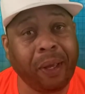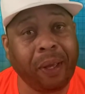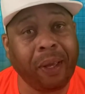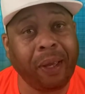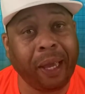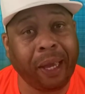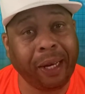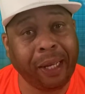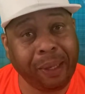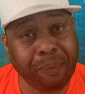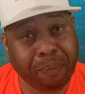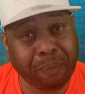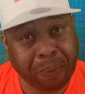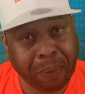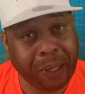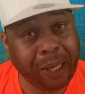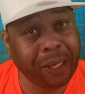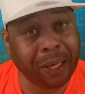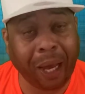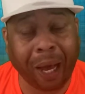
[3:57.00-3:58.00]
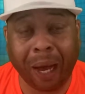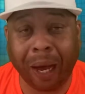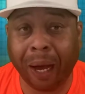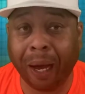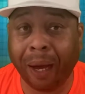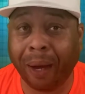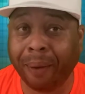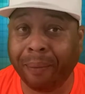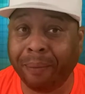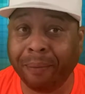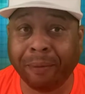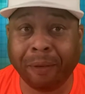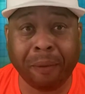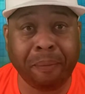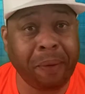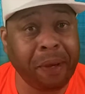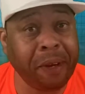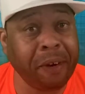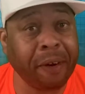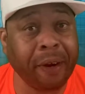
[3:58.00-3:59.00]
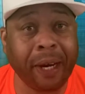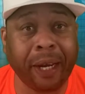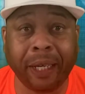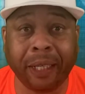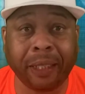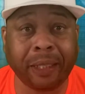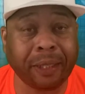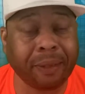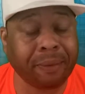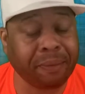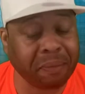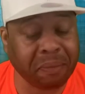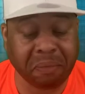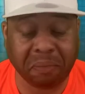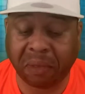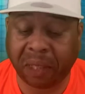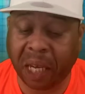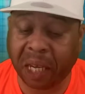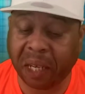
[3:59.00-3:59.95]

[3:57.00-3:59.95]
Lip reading: And he Ramirez take